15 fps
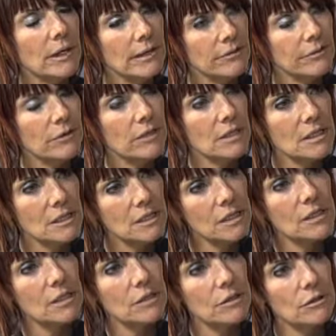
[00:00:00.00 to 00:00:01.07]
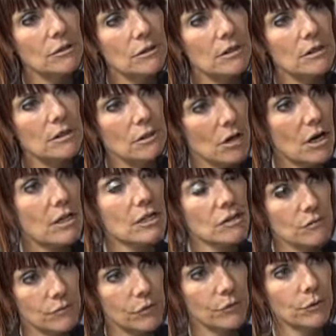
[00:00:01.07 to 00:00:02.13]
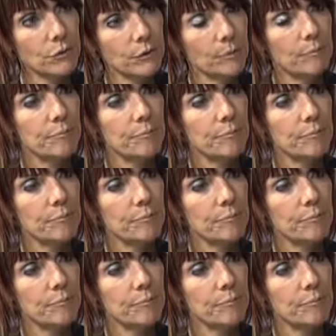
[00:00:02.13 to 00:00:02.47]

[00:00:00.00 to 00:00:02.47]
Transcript: effort this year to cut costs further.